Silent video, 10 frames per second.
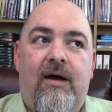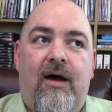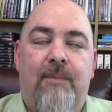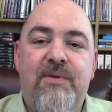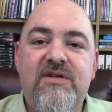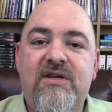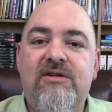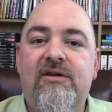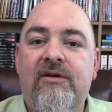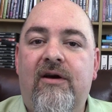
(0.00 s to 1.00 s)
a
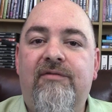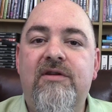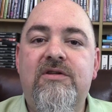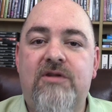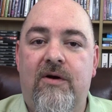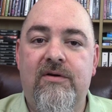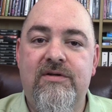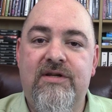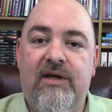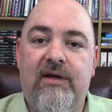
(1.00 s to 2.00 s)
position of
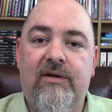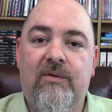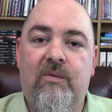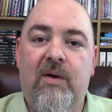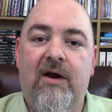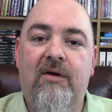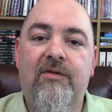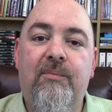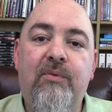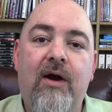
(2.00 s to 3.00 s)
uncertainty where
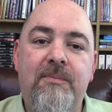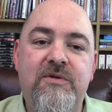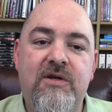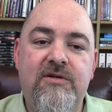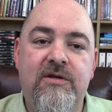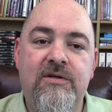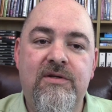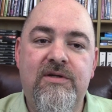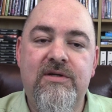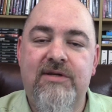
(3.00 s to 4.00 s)
the
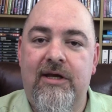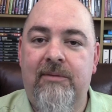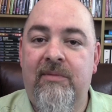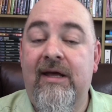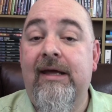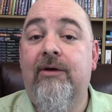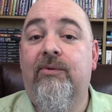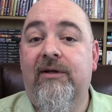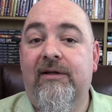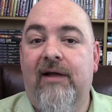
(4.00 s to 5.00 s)
propositions seem
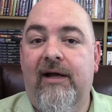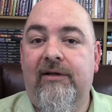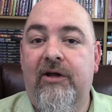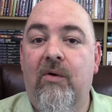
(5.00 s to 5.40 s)
equally likely,